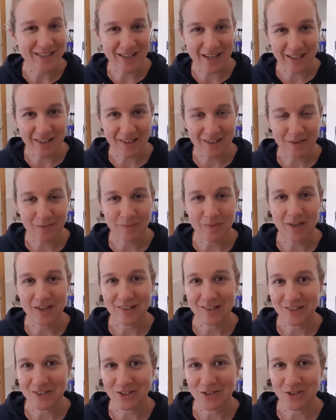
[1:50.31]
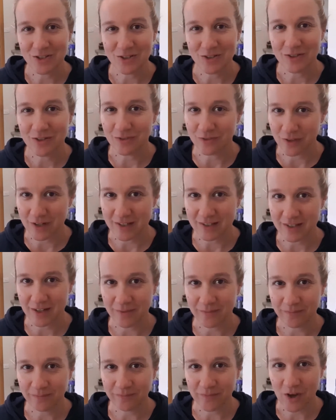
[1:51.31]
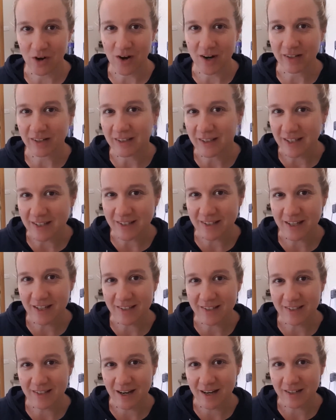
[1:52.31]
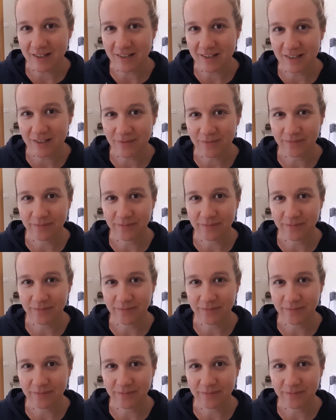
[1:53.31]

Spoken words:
get them into the freezer. All right, let's get started.